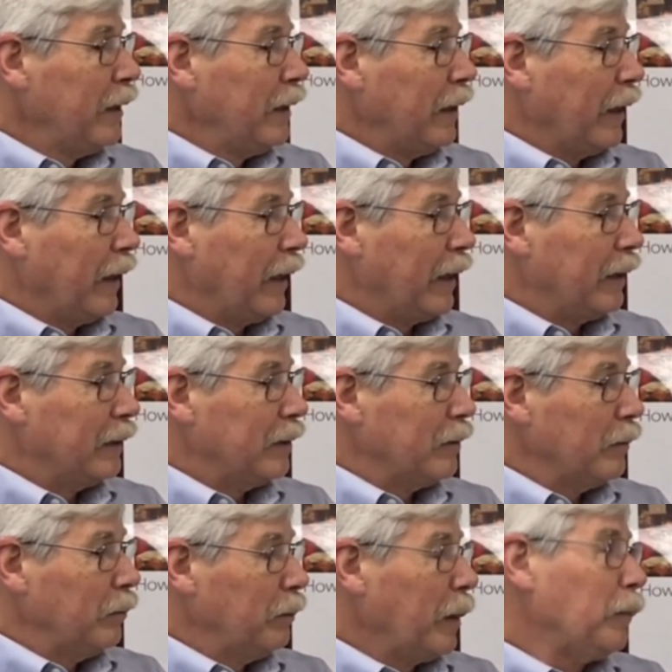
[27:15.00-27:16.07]
and
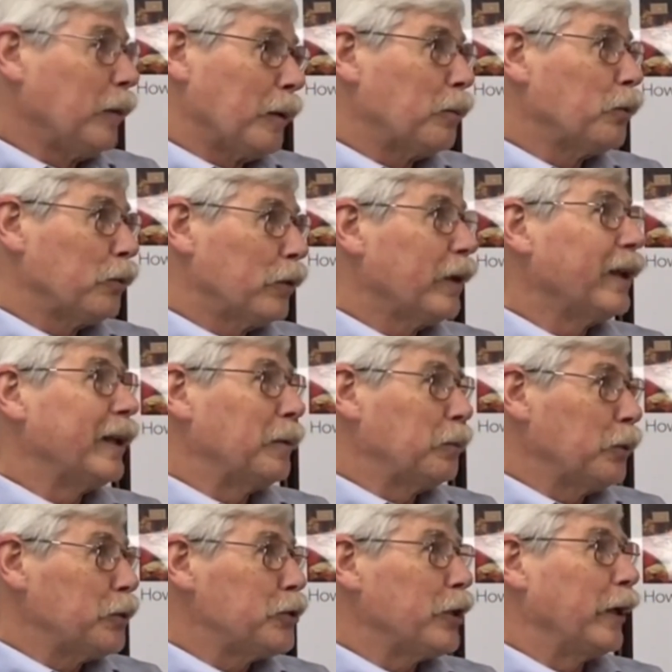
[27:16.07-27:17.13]
people are really
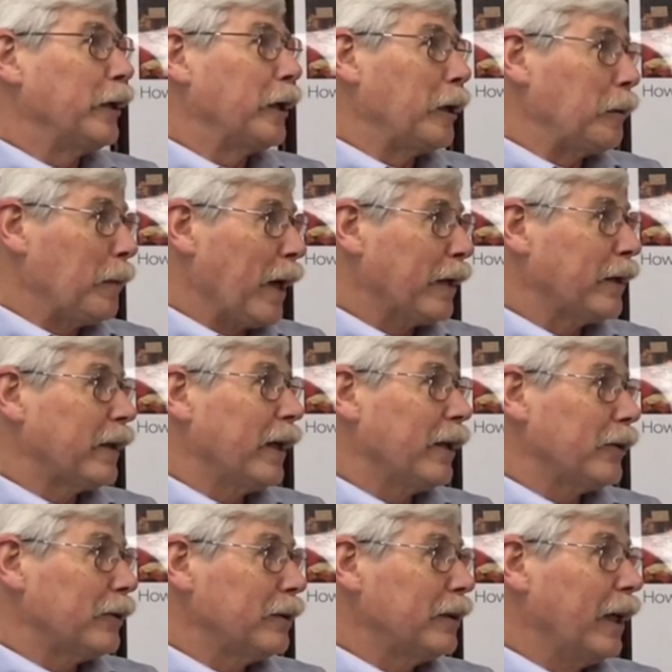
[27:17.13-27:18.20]
appreciating getting back
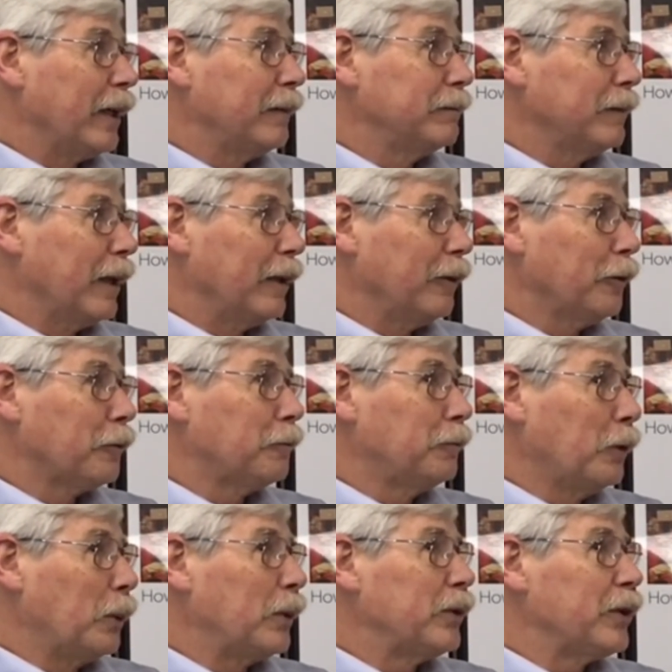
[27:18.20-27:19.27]
together. I look
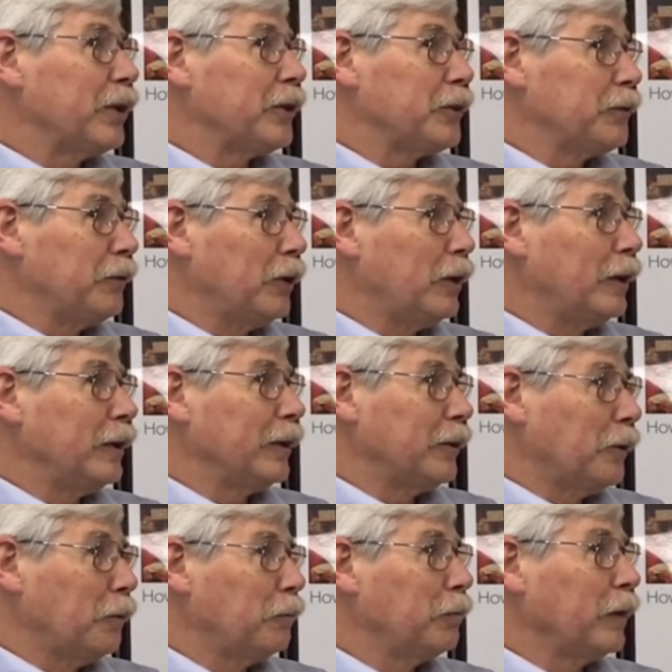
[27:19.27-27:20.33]
forward to this fall and
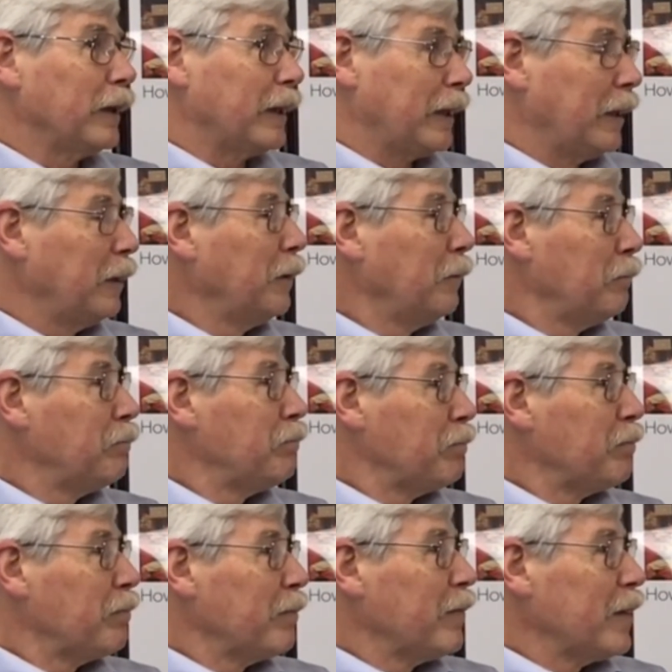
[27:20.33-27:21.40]
hopefully
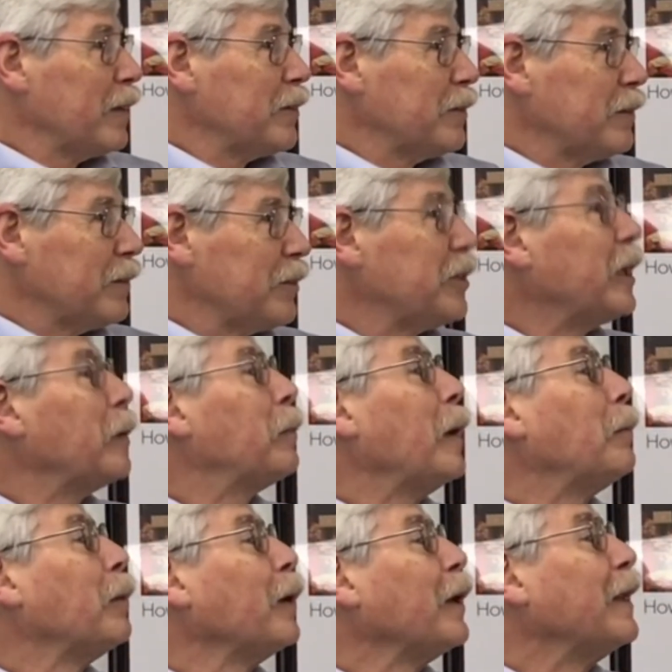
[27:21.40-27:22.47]
seeing
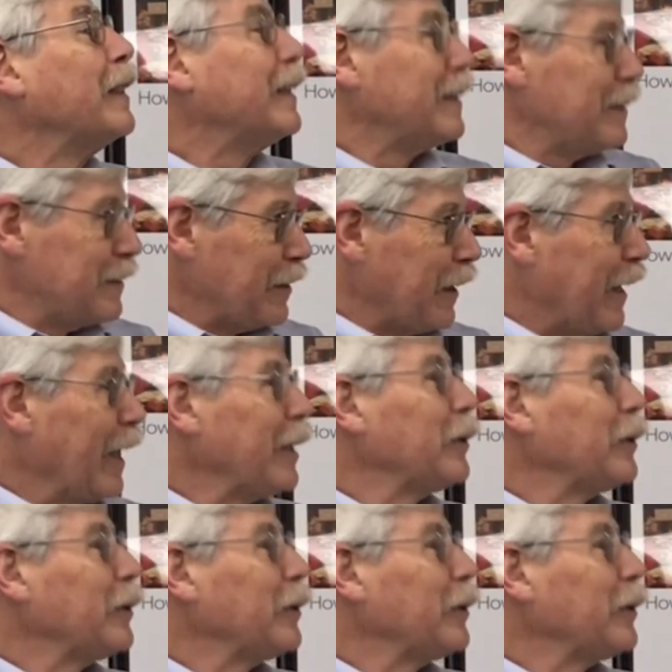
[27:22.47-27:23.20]
people together